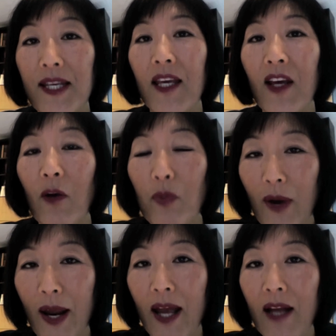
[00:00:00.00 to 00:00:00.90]
CEO
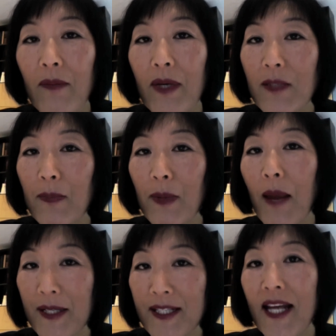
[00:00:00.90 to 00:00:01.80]
brand must be able
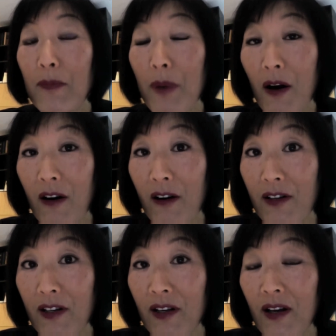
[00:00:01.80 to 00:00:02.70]
to stand apart,